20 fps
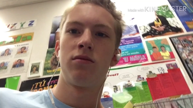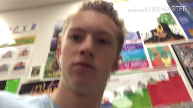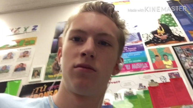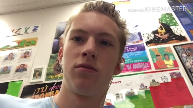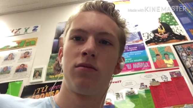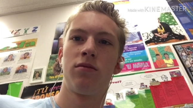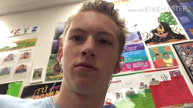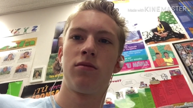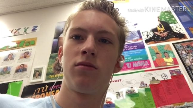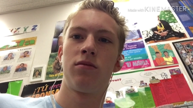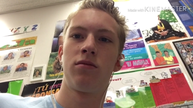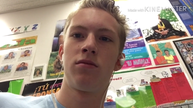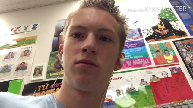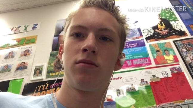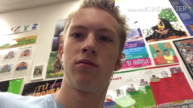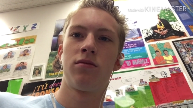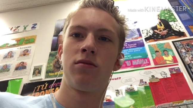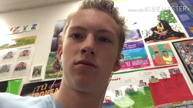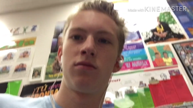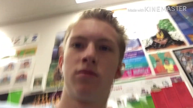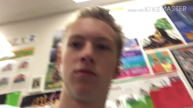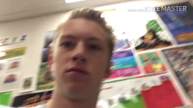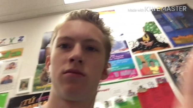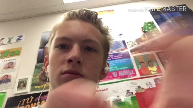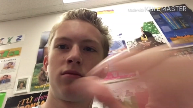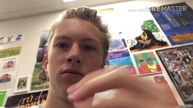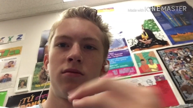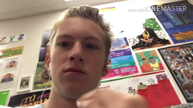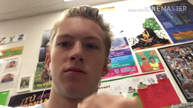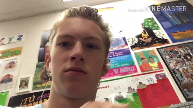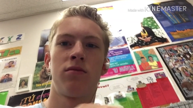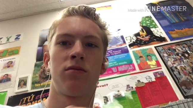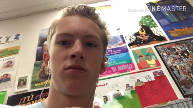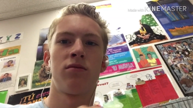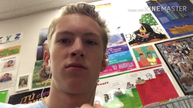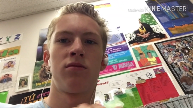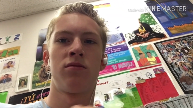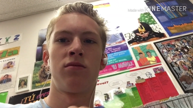(silence)